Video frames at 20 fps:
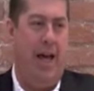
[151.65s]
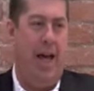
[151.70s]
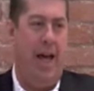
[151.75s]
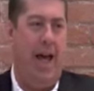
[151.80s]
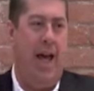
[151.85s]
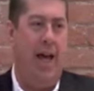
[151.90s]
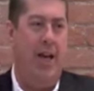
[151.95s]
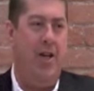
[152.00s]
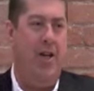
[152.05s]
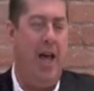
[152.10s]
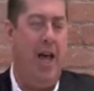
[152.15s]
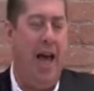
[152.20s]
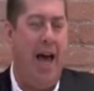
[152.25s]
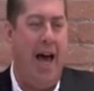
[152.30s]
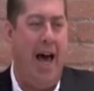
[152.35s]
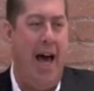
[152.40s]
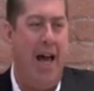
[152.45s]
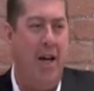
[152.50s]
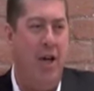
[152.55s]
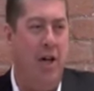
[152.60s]
And
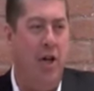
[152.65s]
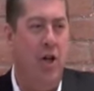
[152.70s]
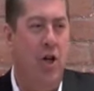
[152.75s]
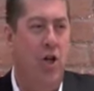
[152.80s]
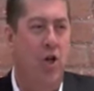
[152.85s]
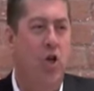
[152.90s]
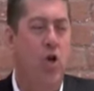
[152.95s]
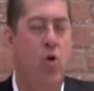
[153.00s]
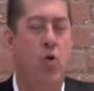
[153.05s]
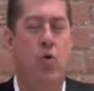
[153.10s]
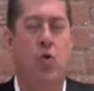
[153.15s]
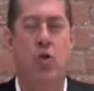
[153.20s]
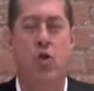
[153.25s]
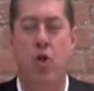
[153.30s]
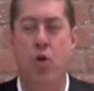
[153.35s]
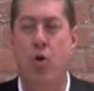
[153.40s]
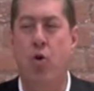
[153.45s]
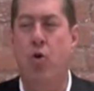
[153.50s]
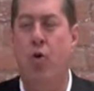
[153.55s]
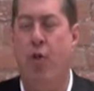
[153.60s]
yet, you
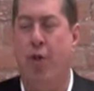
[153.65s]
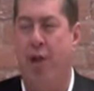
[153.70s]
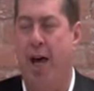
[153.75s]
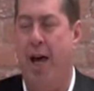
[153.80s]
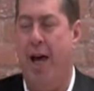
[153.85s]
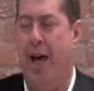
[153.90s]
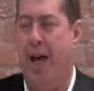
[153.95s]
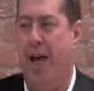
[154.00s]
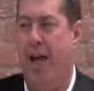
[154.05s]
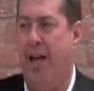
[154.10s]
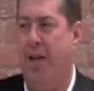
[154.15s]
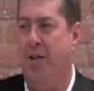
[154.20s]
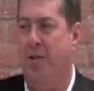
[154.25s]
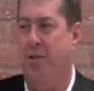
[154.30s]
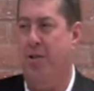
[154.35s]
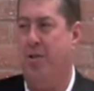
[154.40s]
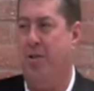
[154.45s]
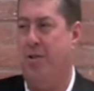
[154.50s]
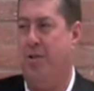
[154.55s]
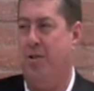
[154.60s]
do
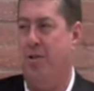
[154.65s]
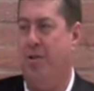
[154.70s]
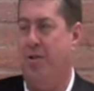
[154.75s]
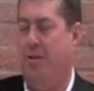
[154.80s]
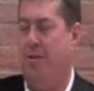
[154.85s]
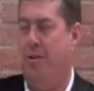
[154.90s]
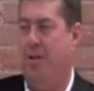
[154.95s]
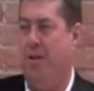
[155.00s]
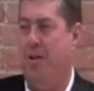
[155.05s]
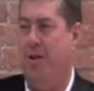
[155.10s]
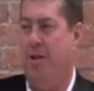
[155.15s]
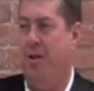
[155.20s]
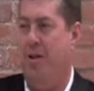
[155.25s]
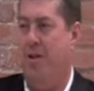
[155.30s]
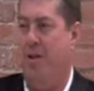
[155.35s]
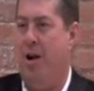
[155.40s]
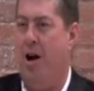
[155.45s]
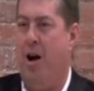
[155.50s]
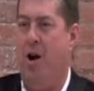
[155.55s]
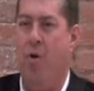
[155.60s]
things
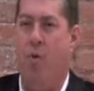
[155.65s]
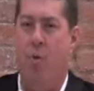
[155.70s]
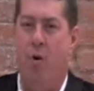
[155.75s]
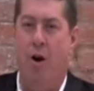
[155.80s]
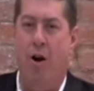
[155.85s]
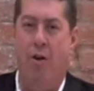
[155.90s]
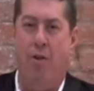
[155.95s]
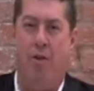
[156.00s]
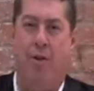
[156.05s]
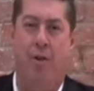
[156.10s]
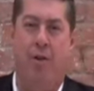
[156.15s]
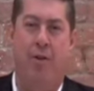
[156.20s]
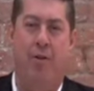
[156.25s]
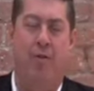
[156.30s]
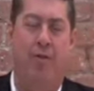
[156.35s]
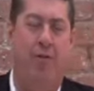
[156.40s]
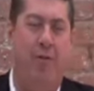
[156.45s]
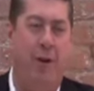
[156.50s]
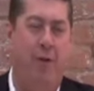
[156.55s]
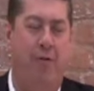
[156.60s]
that aren't worth
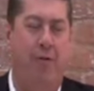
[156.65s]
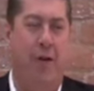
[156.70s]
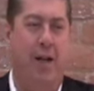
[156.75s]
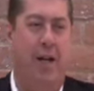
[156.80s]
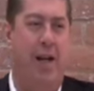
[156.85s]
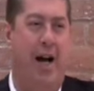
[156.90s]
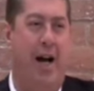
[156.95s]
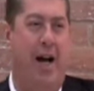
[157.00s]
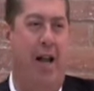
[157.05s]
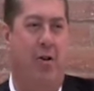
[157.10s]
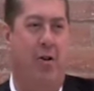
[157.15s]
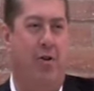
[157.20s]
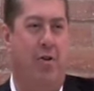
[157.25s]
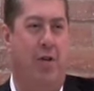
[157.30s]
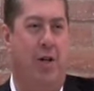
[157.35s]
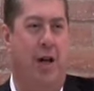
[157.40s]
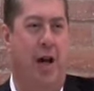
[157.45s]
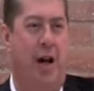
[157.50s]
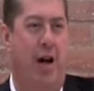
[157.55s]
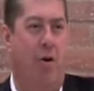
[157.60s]
$50
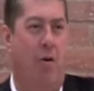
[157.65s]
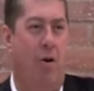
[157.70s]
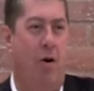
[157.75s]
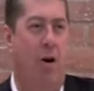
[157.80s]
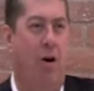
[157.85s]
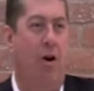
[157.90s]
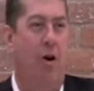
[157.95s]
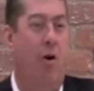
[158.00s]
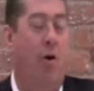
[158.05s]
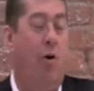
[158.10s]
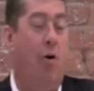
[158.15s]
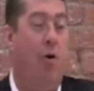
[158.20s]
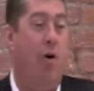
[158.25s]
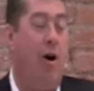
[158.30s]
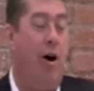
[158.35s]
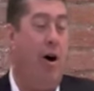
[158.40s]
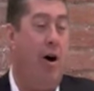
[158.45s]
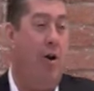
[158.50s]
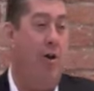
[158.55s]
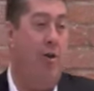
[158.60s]
an hour, or
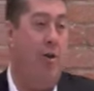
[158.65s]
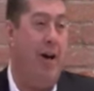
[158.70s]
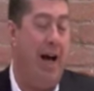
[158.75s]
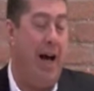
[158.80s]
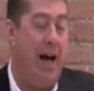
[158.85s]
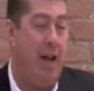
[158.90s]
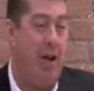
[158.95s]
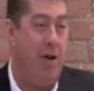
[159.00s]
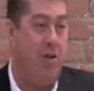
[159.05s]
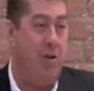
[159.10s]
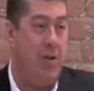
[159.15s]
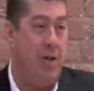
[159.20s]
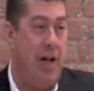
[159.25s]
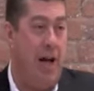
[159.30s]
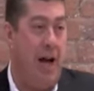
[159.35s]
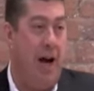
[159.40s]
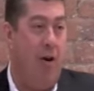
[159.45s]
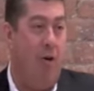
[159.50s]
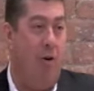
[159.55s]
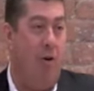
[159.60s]
$100 an
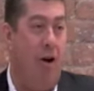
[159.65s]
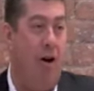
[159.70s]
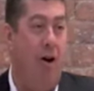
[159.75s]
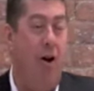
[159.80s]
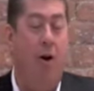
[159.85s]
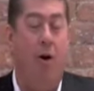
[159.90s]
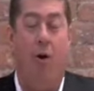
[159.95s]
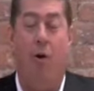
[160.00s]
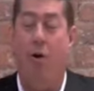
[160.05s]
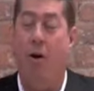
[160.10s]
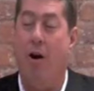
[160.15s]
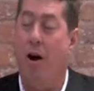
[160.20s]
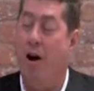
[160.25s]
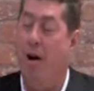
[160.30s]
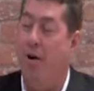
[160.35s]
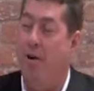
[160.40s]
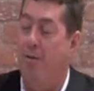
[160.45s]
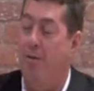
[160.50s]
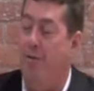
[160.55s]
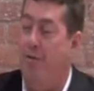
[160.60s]
hour, or
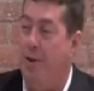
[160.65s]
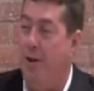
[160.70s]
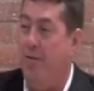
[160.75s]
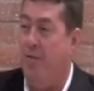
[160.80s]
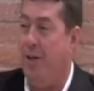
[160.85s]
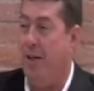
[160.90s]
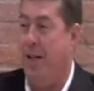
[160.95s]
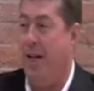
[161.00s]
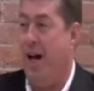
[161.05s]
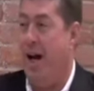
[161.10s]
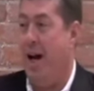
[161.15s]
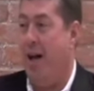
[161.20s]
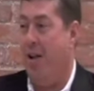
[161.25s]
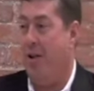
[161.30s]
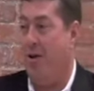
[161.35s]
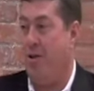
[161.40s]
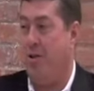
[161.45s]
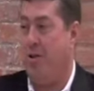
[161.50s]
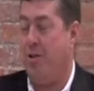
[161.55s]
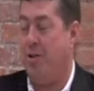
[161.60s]

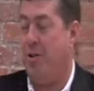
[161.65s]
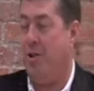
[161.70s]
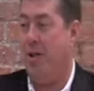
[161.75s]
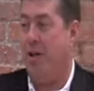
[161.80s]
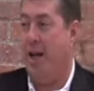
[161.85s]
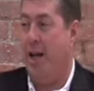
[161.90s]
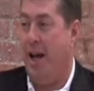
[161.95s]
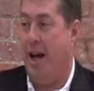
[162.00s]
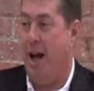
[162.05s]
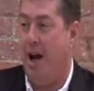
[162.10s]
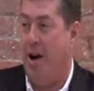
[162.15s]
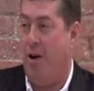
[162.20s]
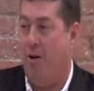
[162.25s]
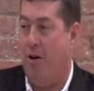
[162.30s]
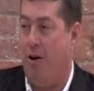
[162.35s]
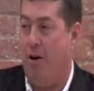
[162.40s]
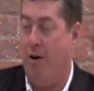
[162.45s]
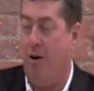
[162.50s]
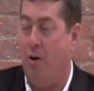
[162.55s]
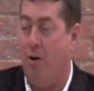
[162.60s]
$150 an
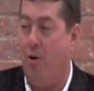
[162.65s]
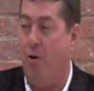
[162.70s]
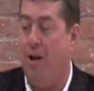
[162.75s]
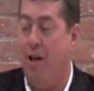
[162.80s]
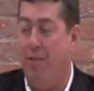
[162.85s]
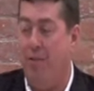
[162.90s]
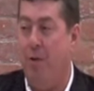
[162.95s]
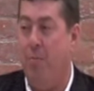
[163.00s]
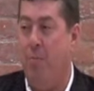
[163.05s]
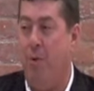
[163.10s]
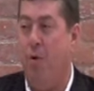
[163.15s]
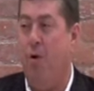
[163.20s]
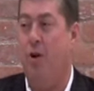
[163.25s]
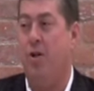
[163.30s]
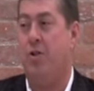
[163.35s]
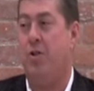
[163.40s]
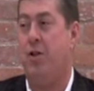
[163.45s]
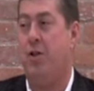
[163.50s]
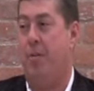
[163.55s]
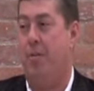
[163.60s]
hour, or even more,
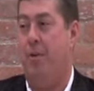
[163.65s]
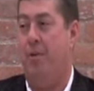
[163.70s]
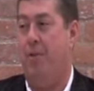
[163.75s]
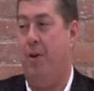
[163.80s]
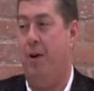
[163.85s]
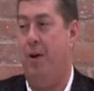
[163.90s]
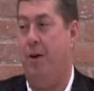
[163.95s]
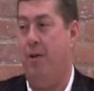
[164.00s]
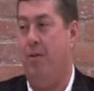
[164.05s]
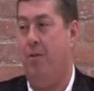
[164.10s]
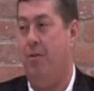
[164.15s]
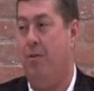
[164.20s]
some of you.